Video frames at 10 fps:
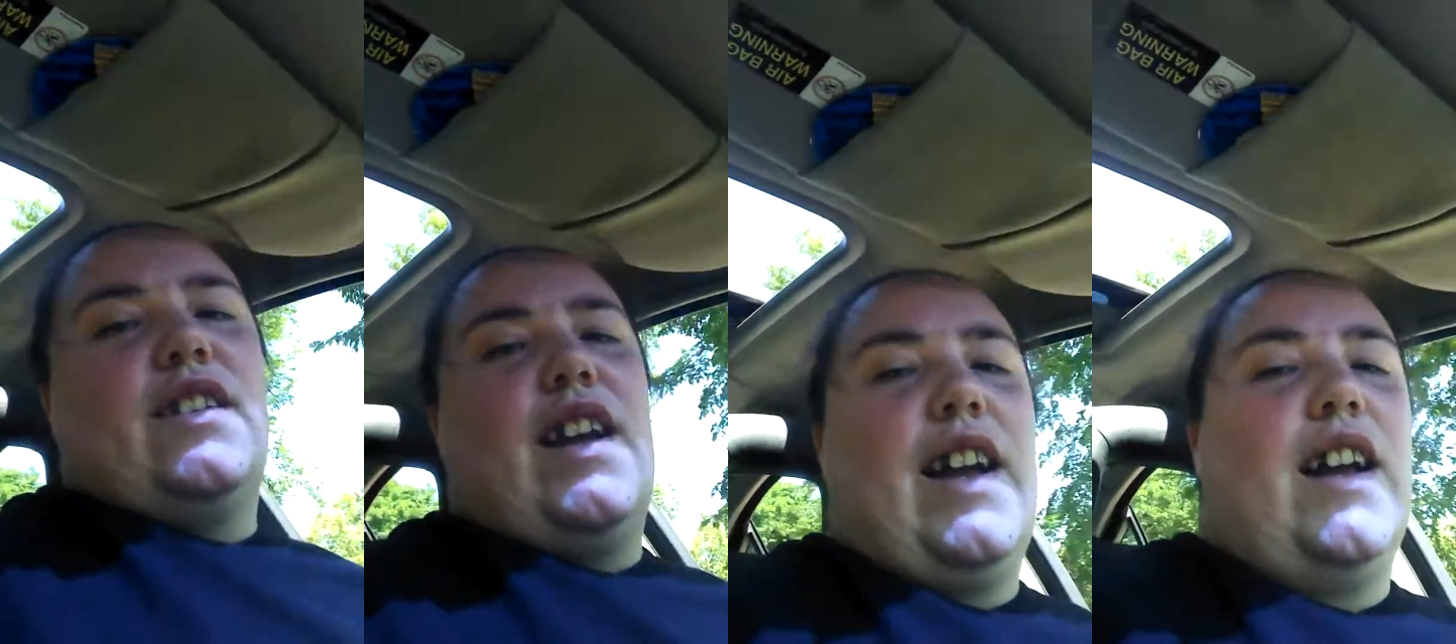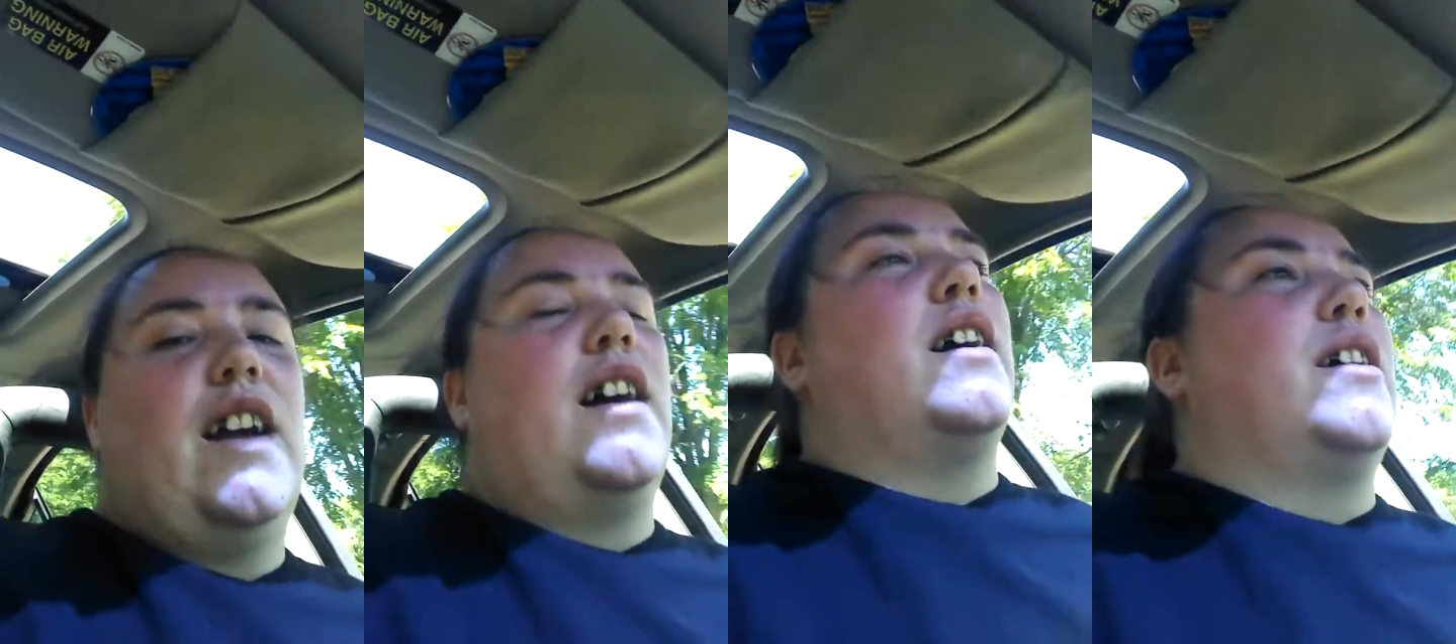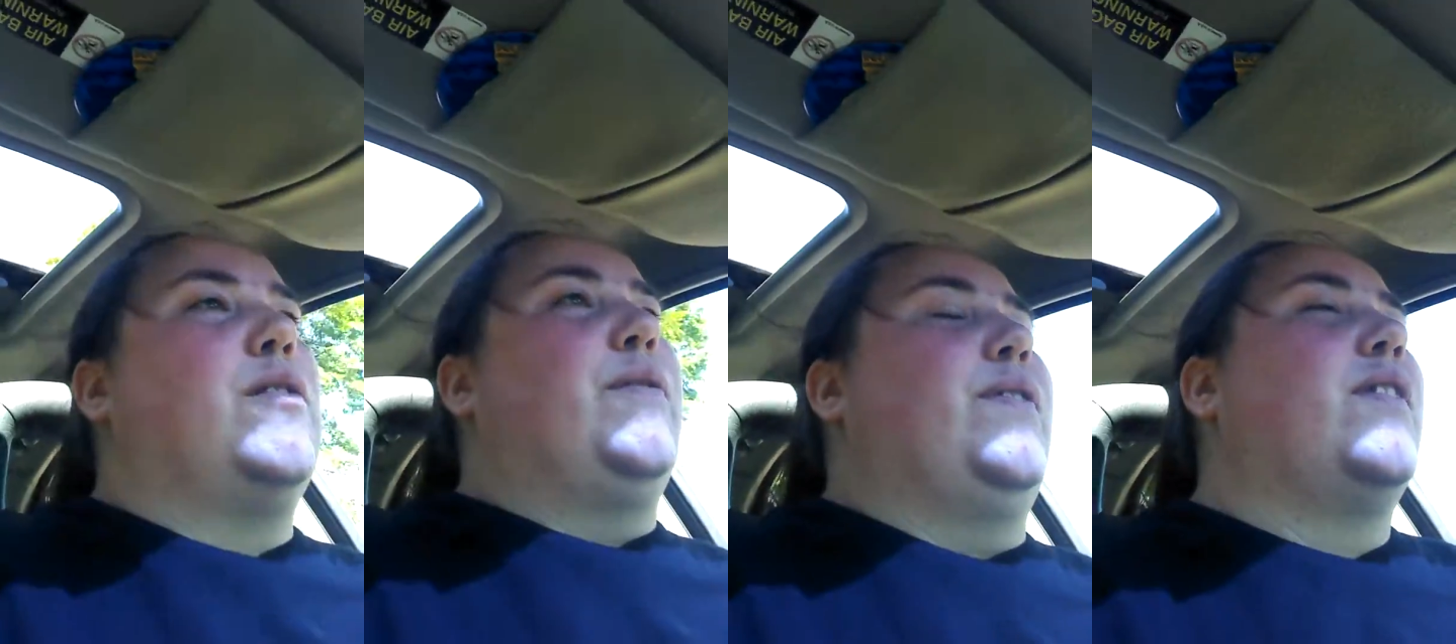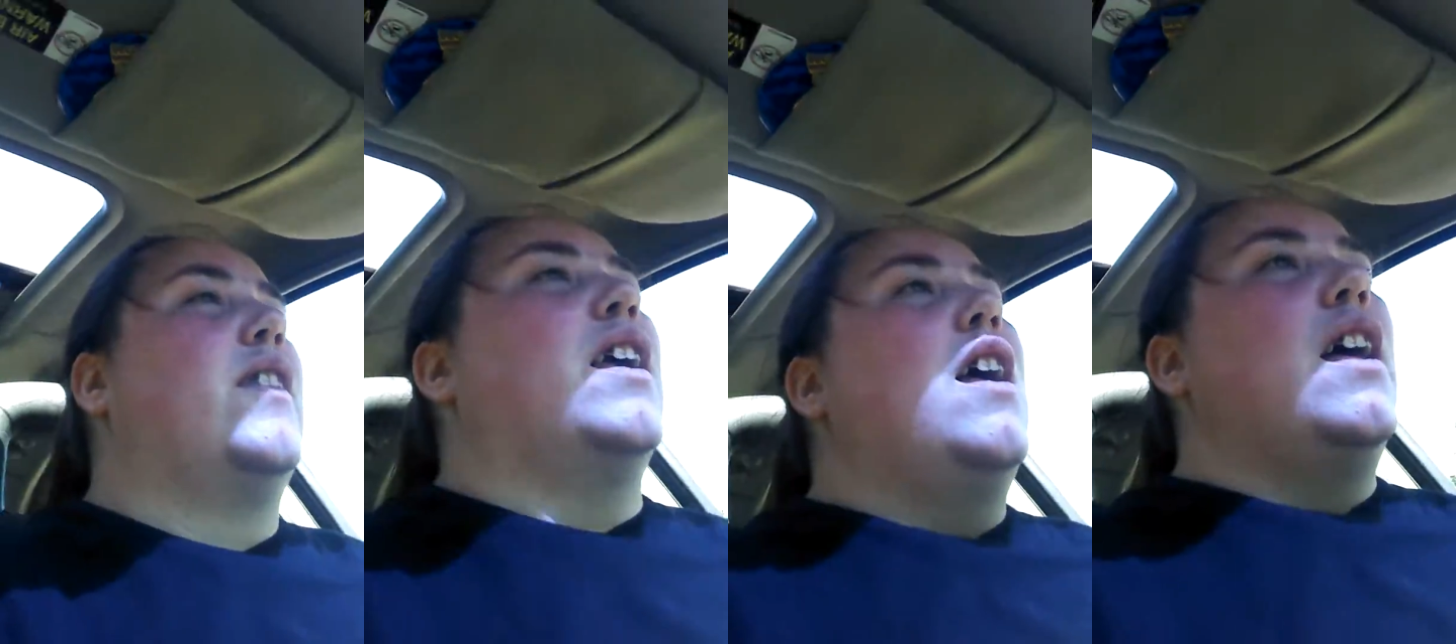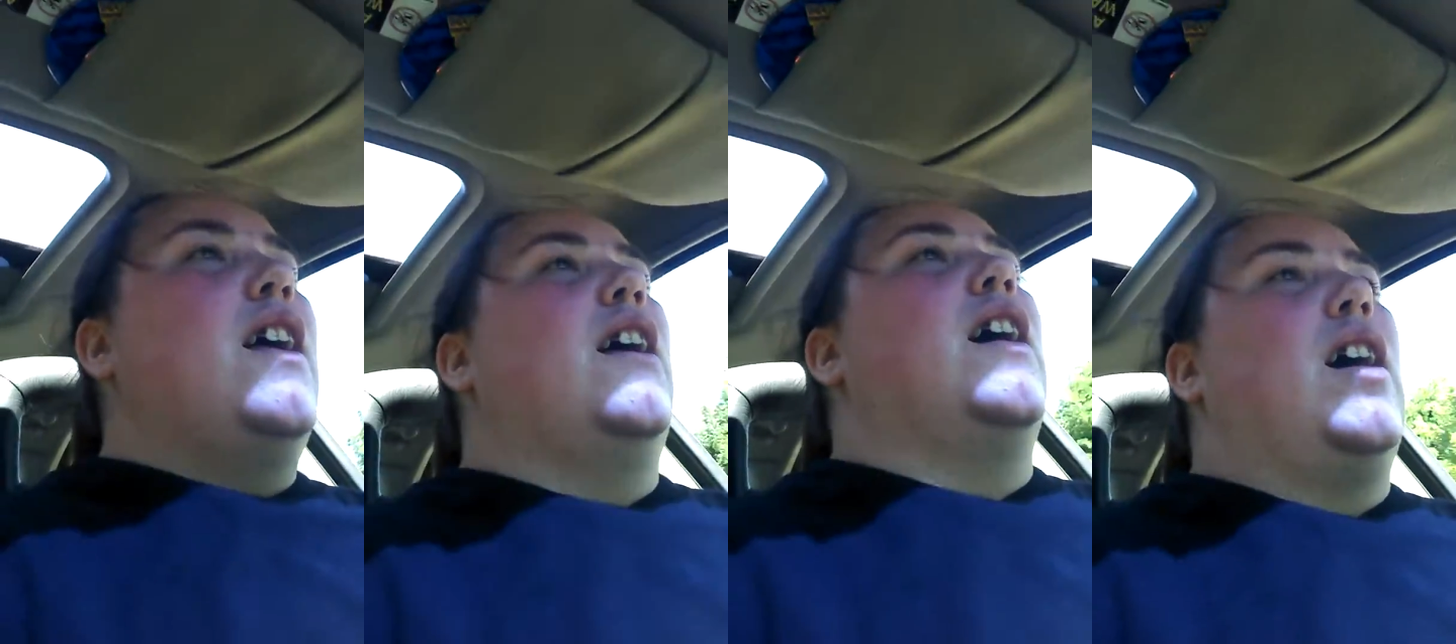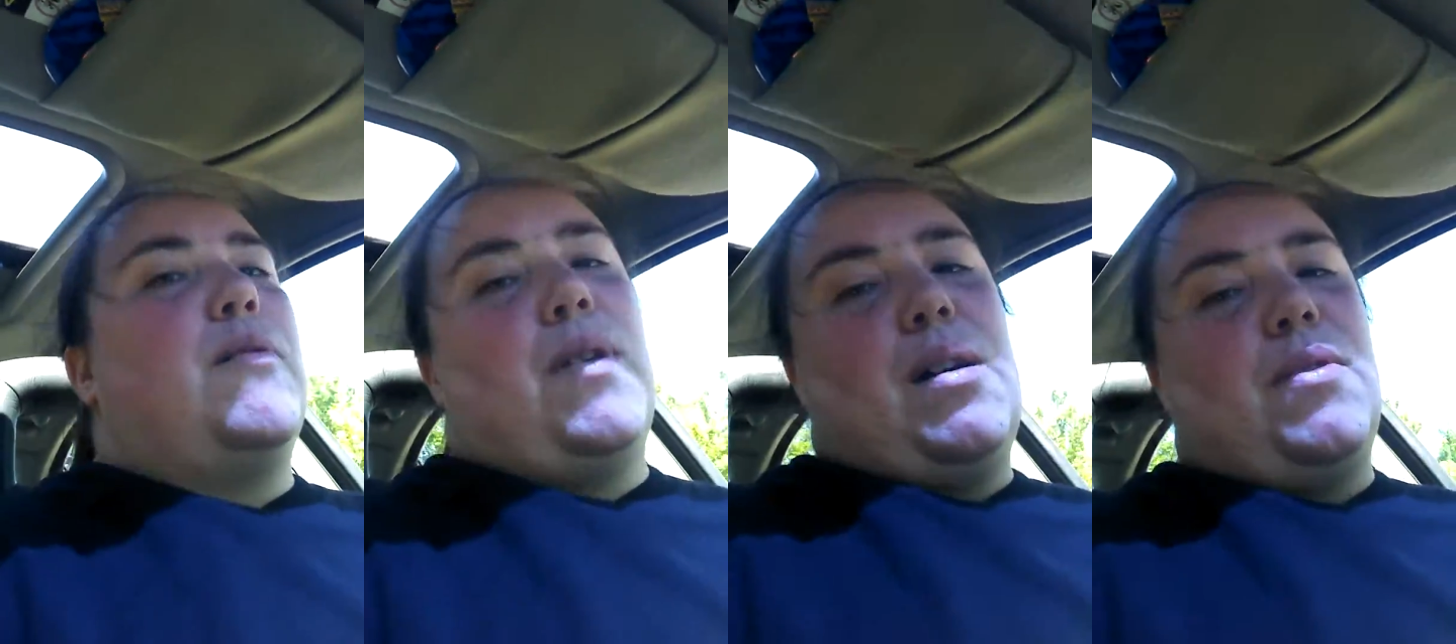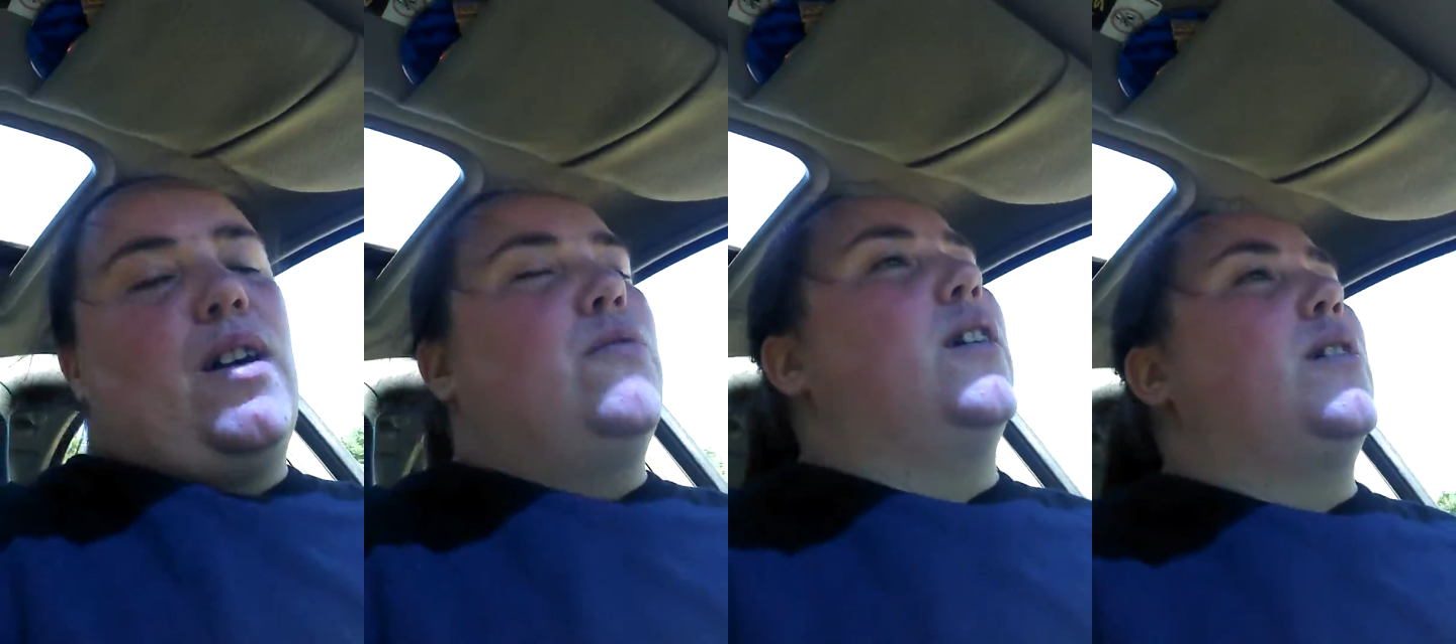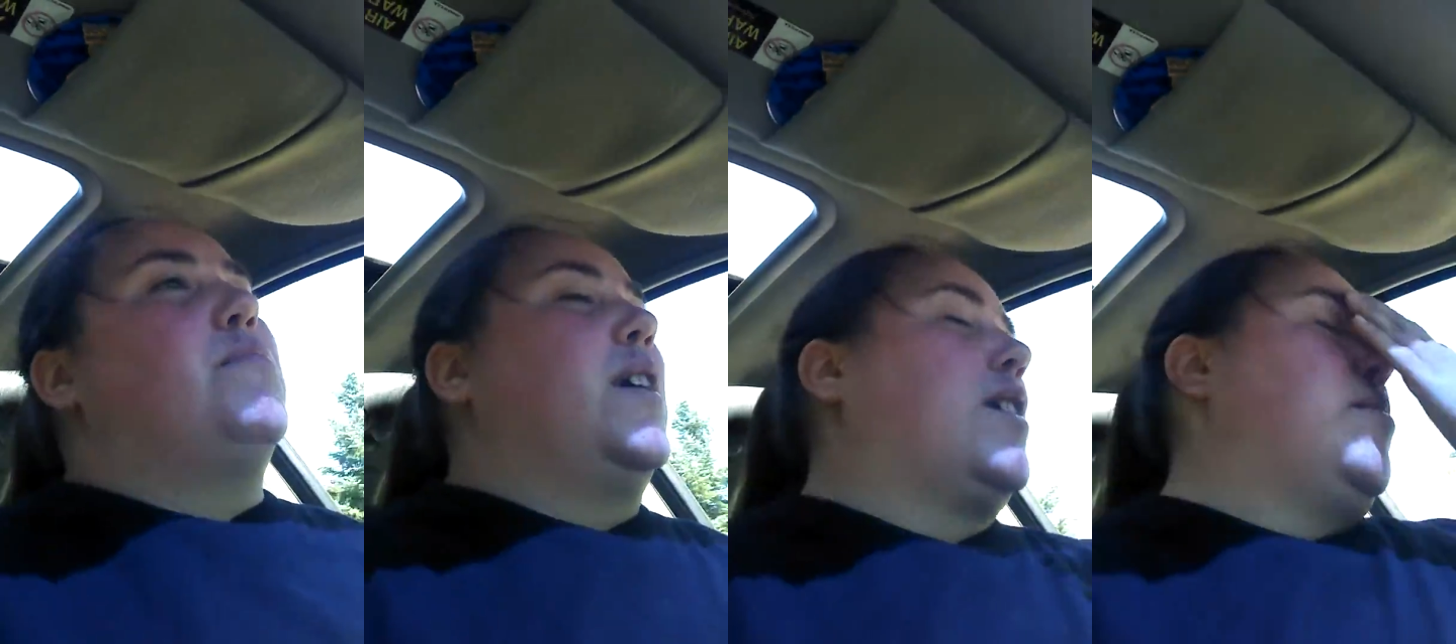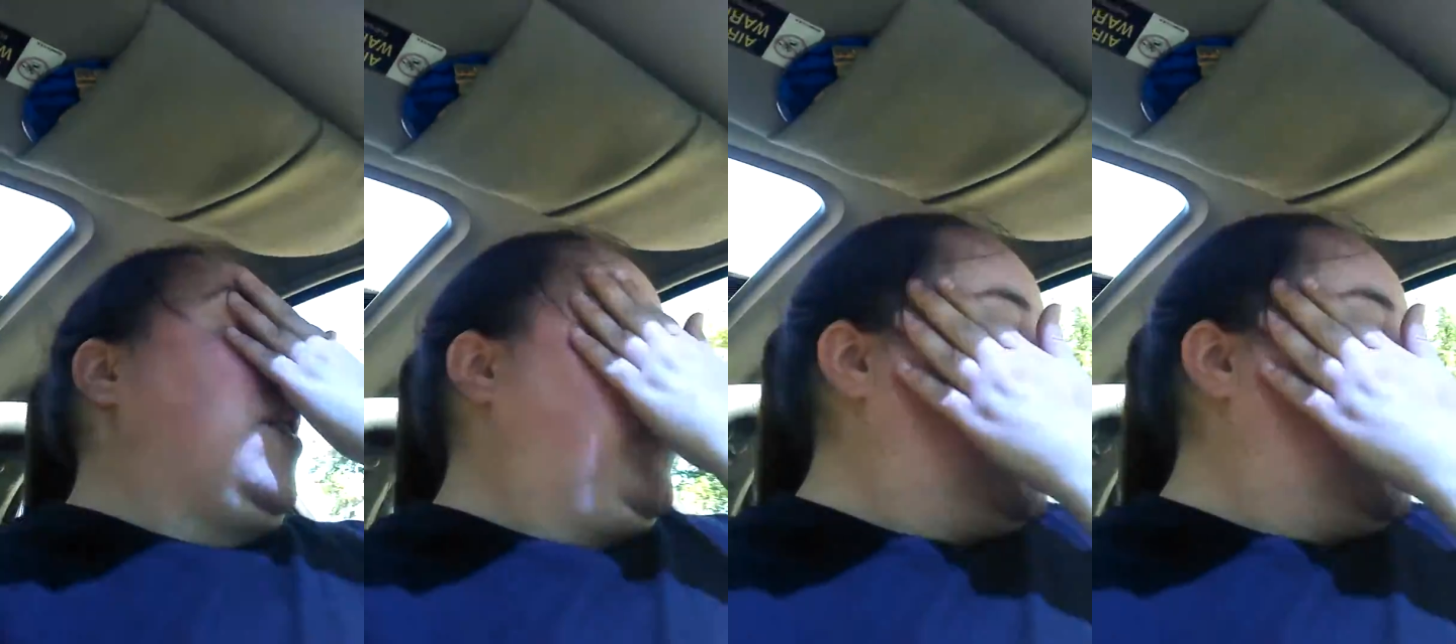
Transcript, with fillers: today. Um, I'm on my way to pick up my